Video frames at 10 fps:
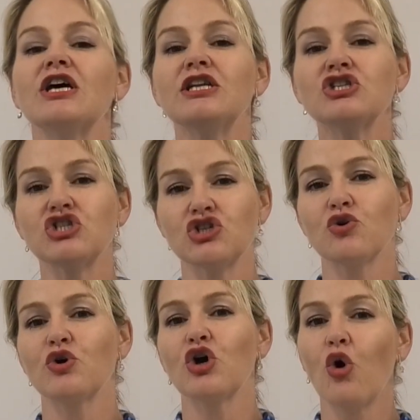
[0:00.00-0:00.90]
and
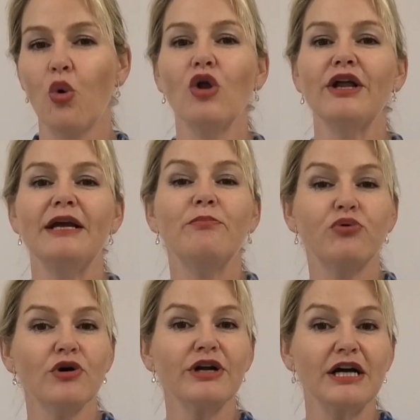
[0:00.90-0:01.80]
ensuring quality
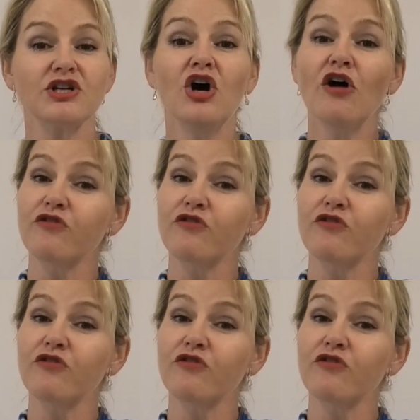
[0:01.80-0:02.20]
product